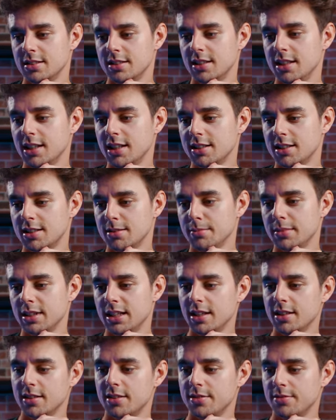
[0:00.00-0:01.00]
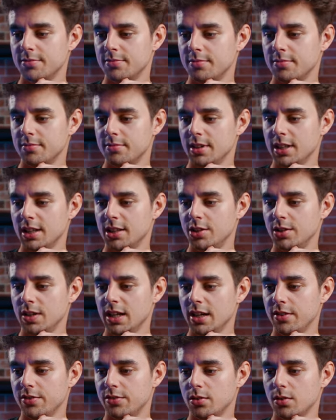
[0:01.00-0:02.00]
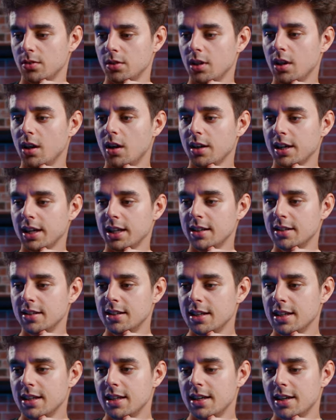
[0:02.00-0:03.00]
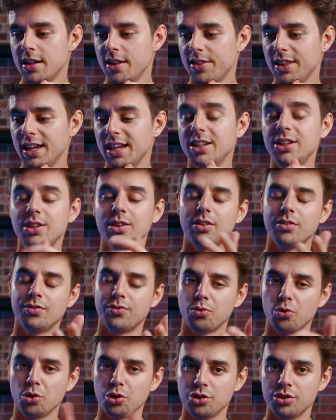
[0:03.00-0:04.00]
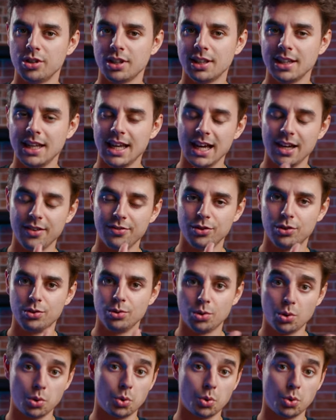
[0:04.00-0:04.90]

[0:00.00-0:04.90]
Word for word: Takes a minute. Then you have to log in then you unfortunately have to